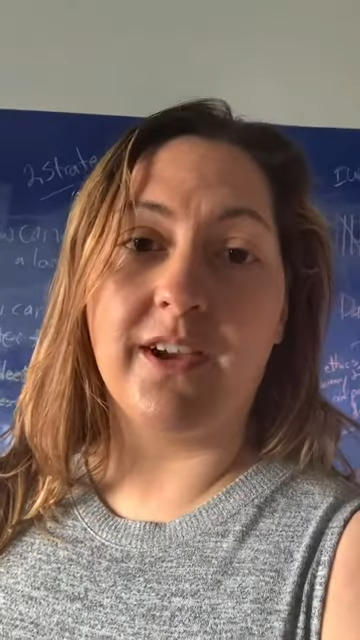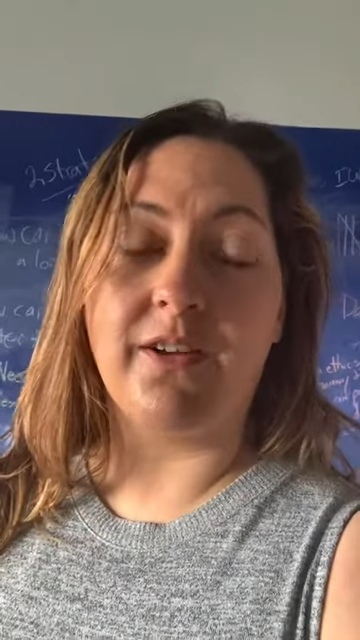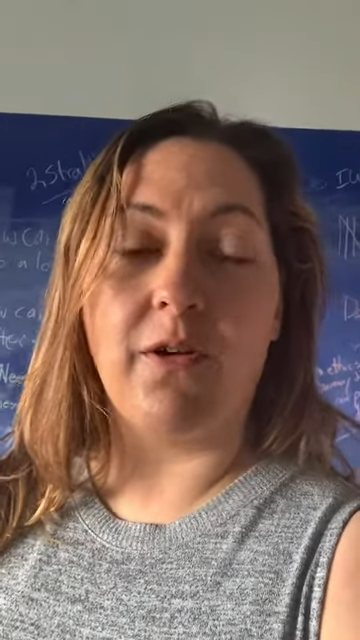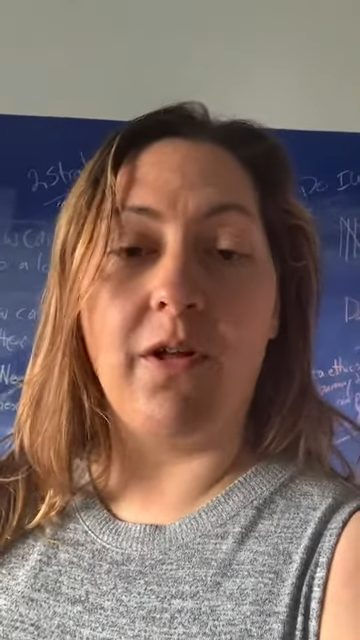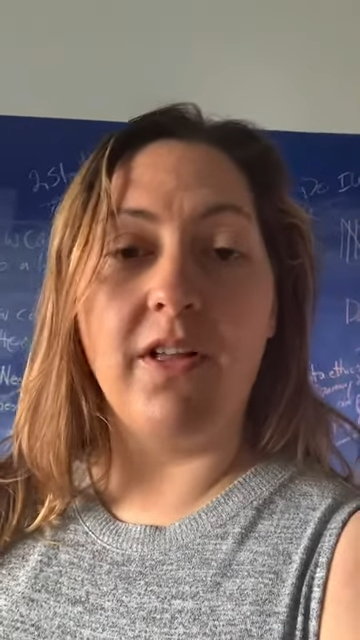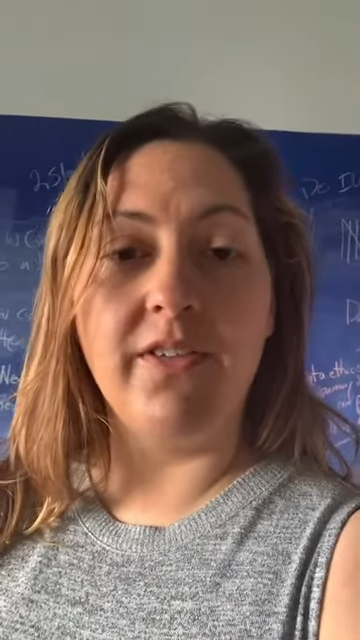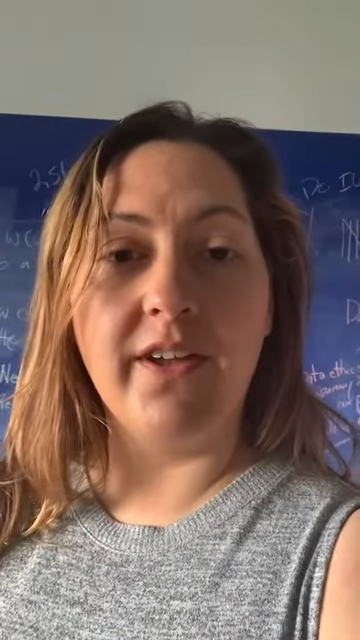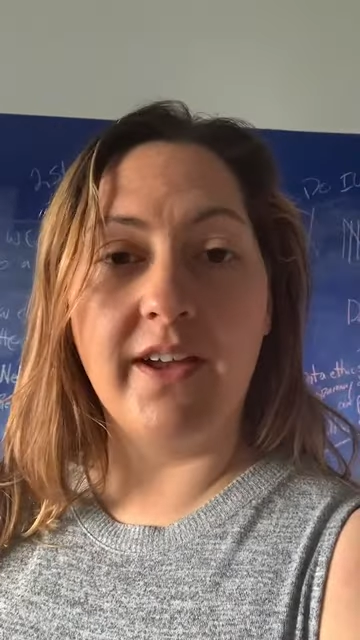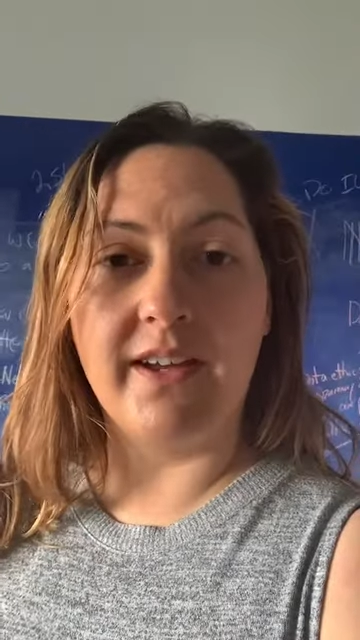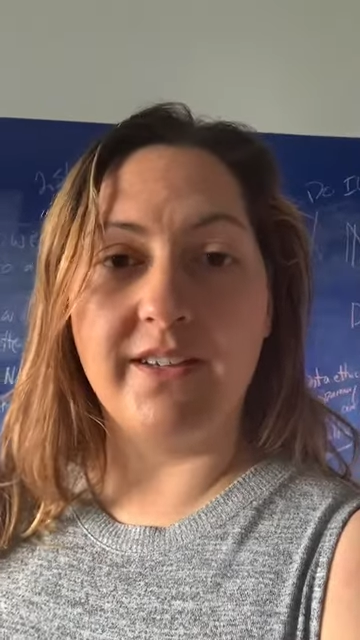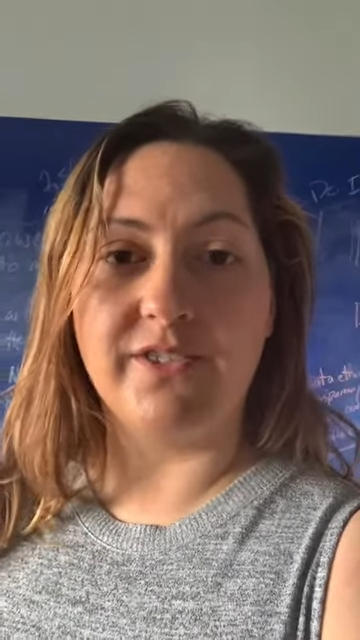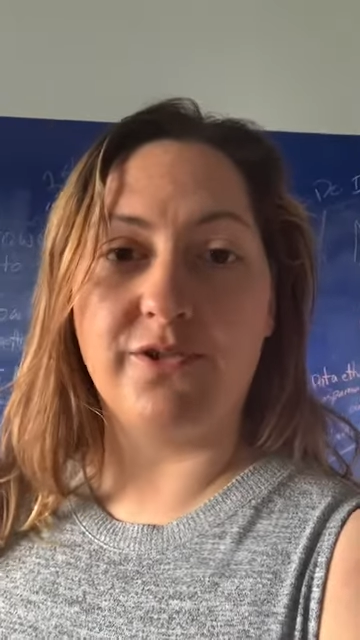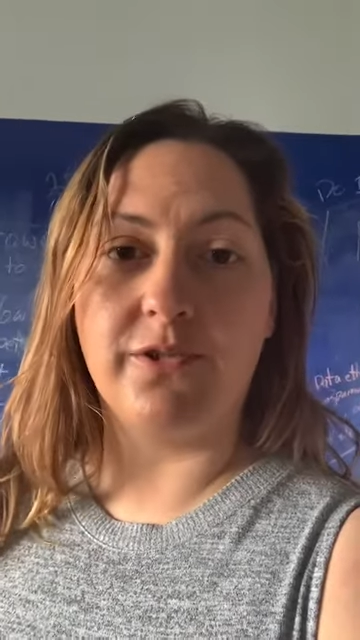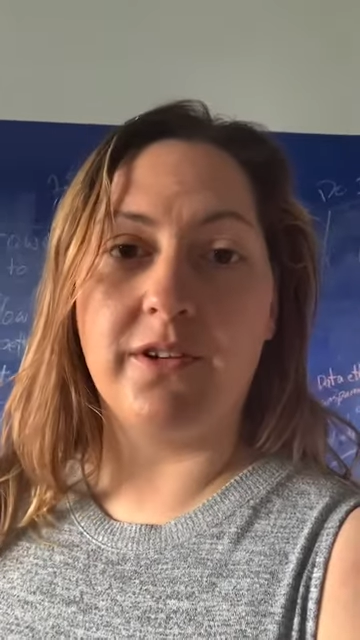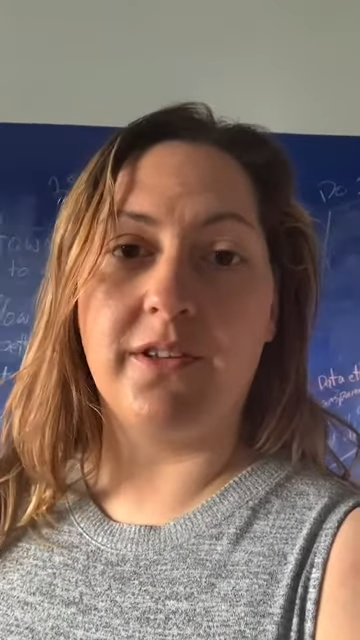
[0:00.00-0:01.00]
all of the
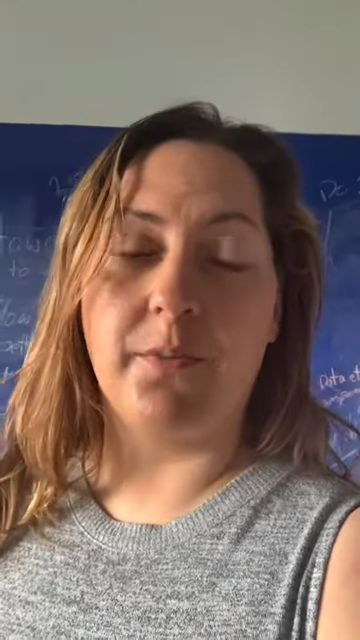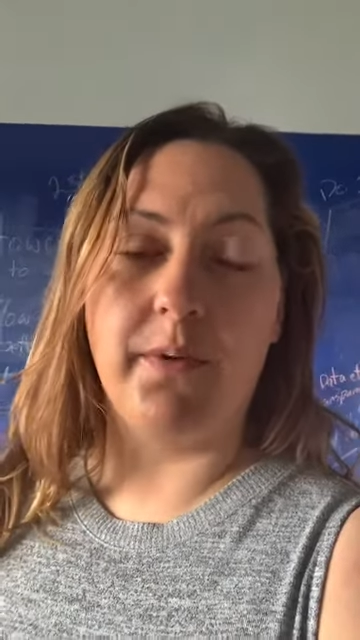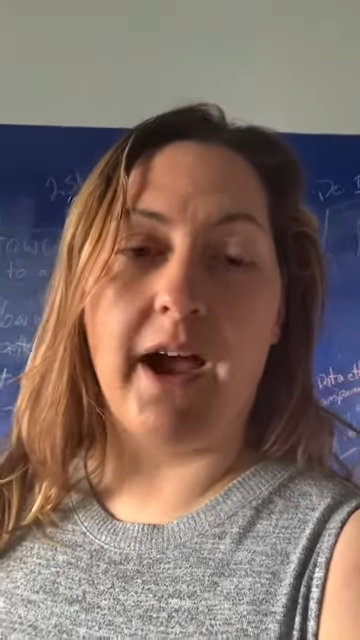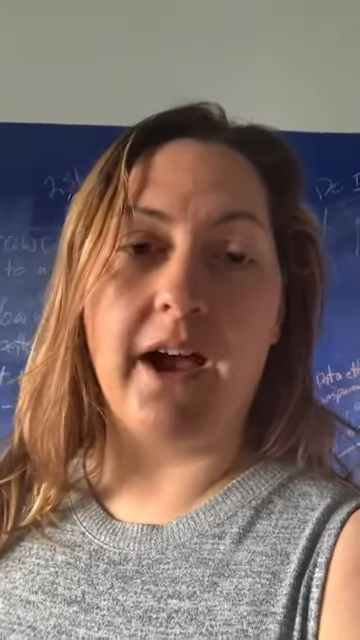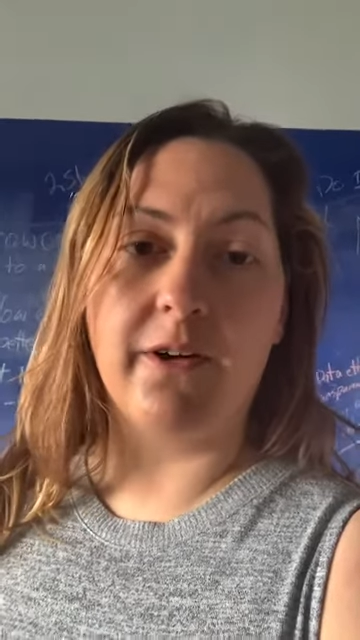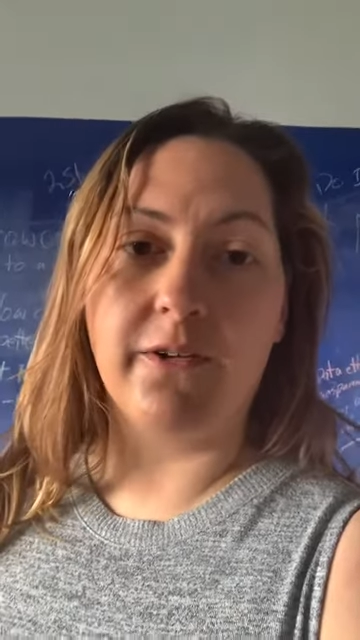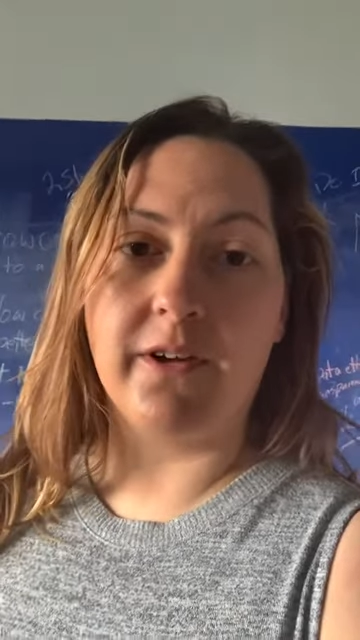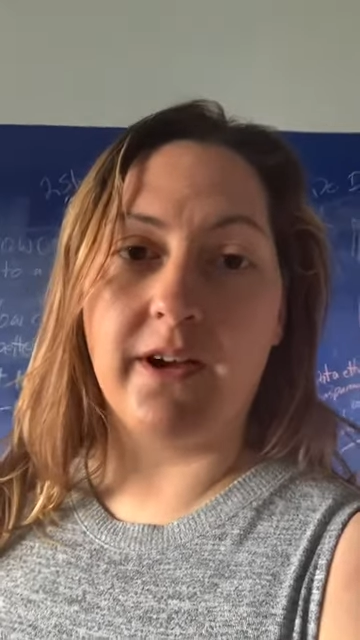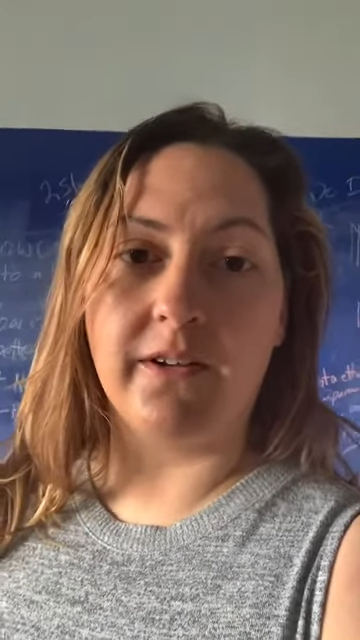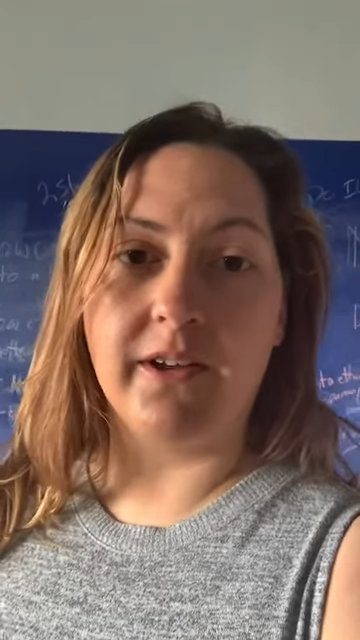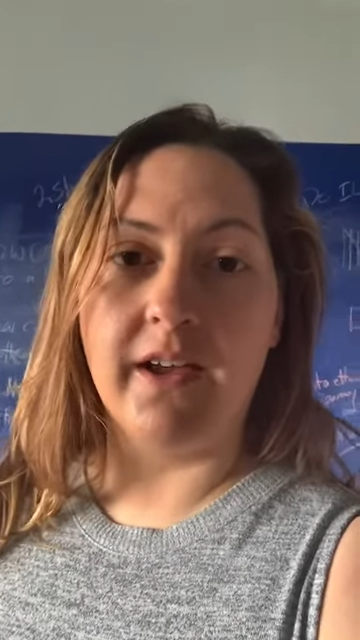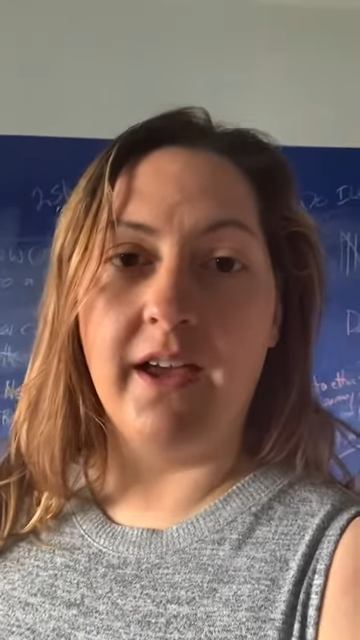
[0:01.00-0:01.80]
history and the background,